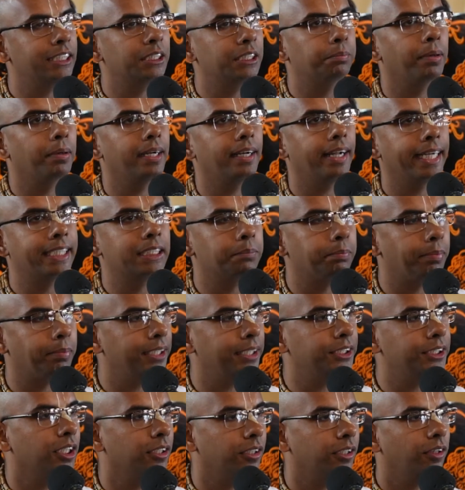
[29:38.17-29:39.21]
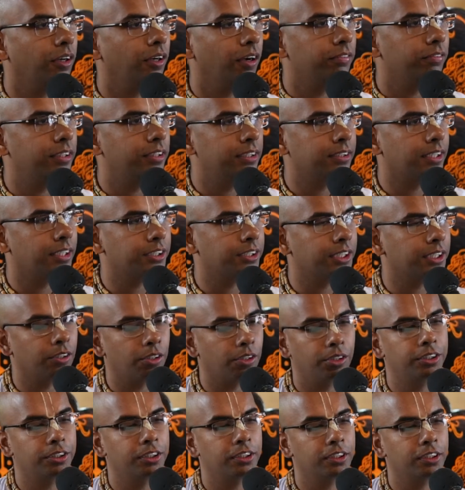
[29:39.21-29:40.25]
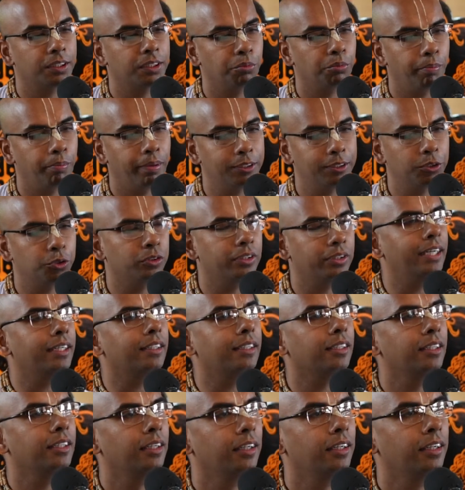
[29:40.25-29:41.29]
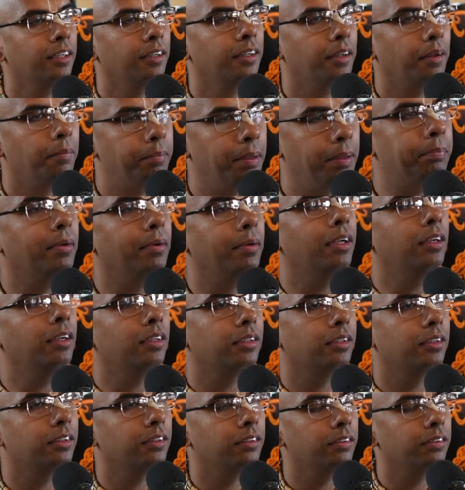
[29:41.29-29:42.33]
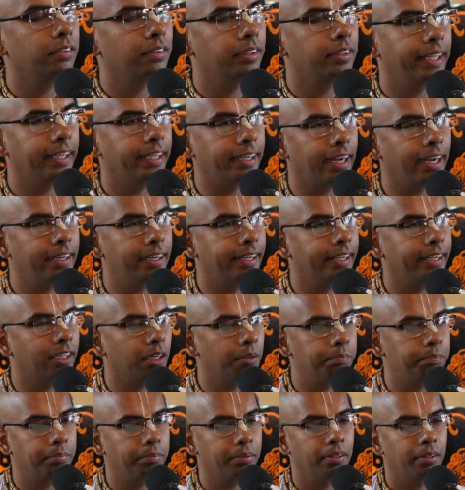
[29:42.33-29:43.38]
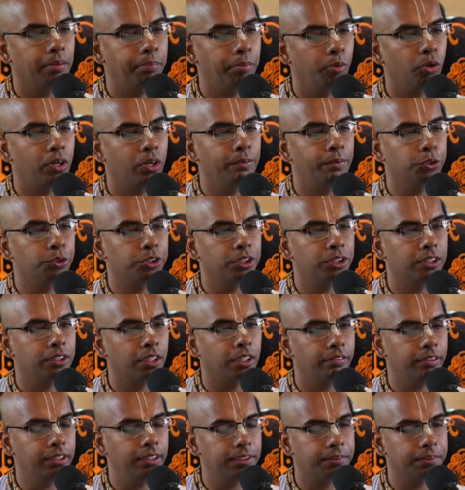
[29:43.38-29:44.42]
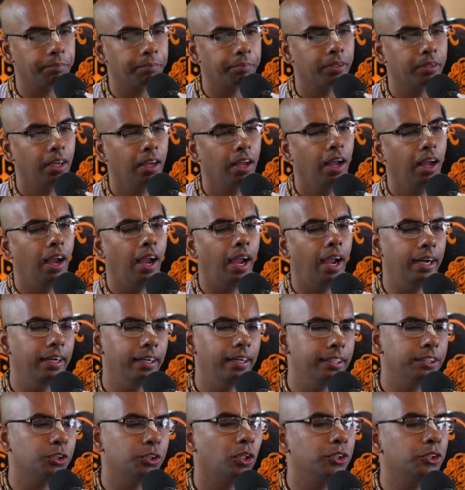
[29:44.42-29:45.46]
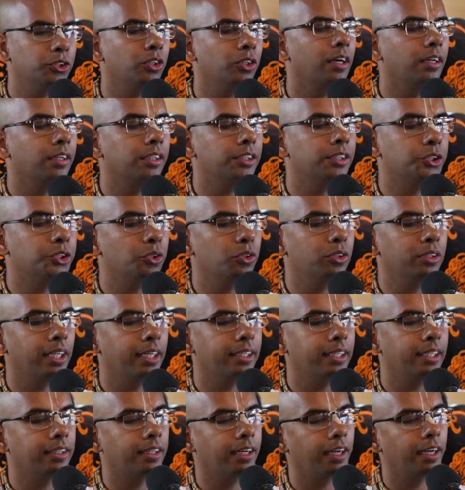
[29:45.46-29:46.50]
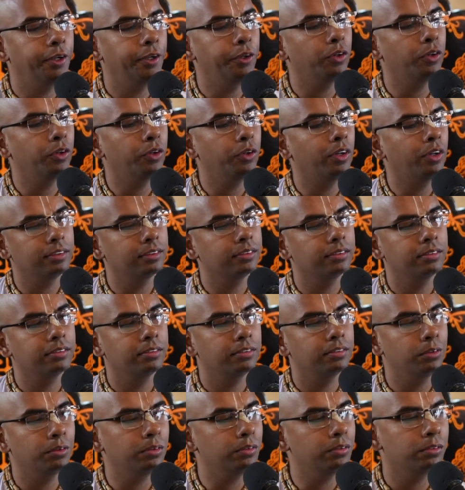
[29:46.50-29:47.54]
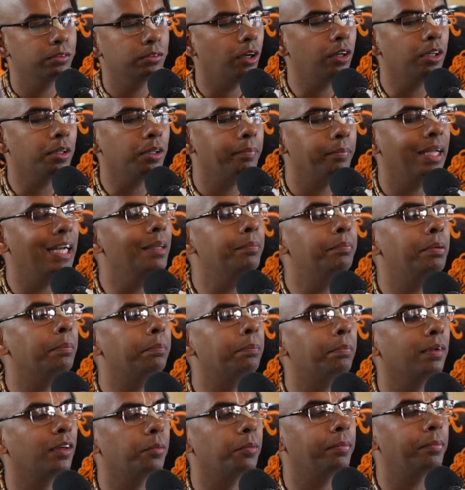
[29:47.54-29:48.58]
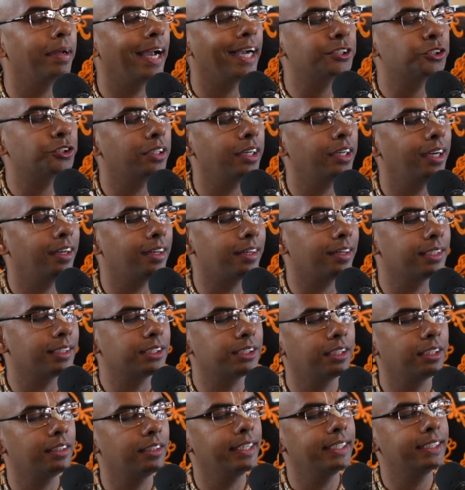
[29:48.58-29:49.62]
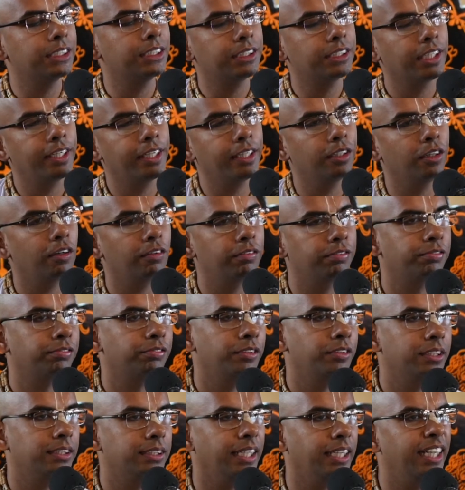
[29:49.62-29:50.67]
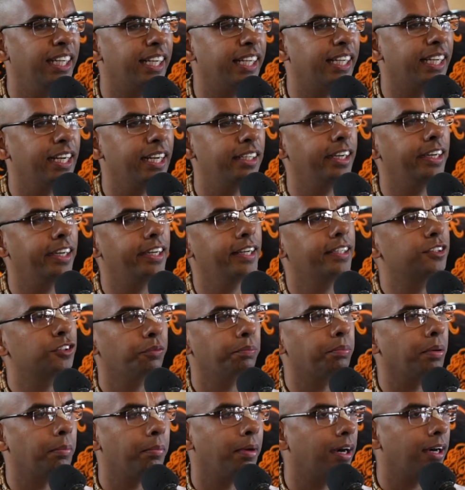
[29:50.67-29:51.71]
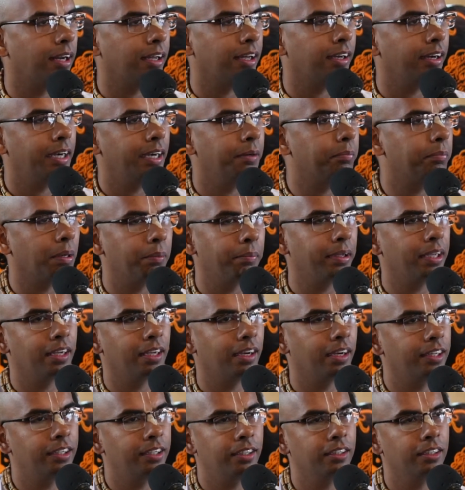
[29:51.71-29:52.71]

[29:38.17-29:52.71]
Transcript: expansion of this Krishna consciousness movement, so that people can take up pure devotional service. And it's also understood that in Kali Yuga, not many people will be actually interested in studying of this intricate details of Pramana and Prameya and